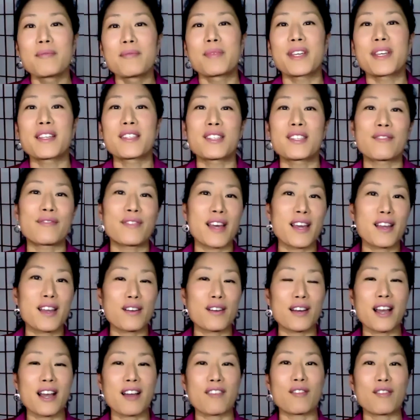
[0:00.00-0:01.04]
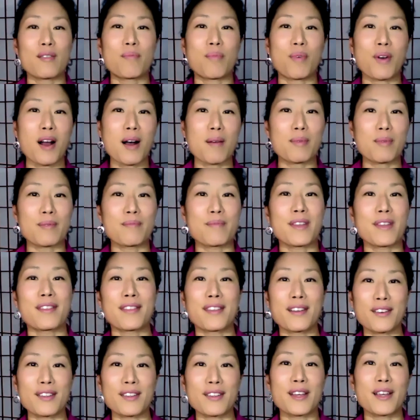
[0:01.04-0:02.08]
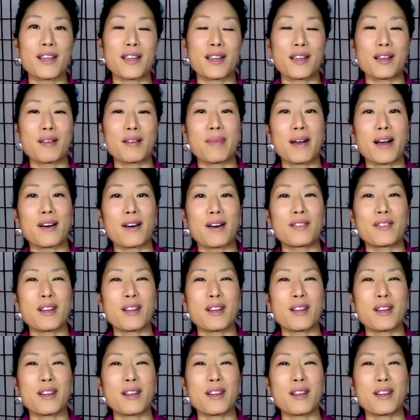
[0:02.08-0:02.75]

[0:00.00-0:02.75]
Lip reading: Because if they don't have a problem that they're thinking about,